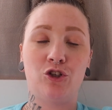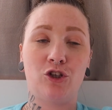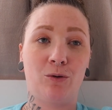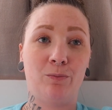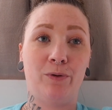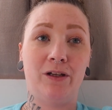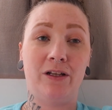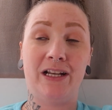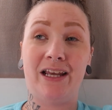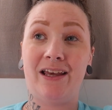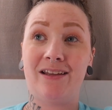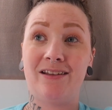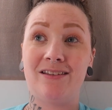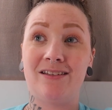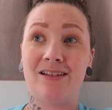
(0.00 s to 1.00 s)
jump in
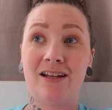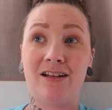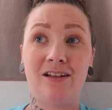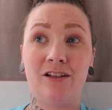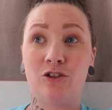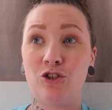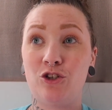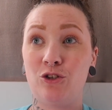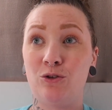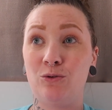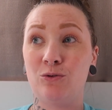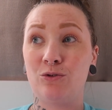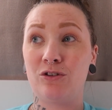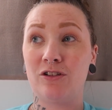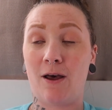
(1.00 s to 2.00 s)
and send it
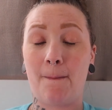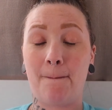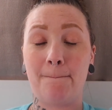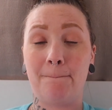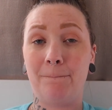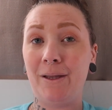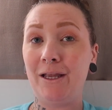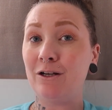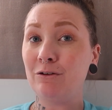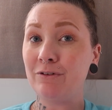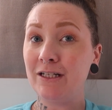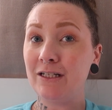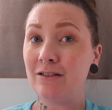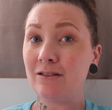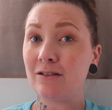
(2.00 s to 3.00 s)
to some beta
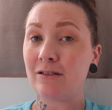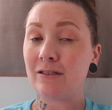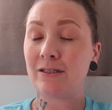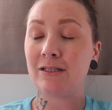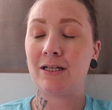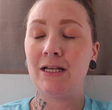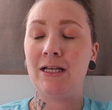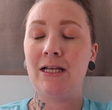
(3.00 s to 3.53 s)
readers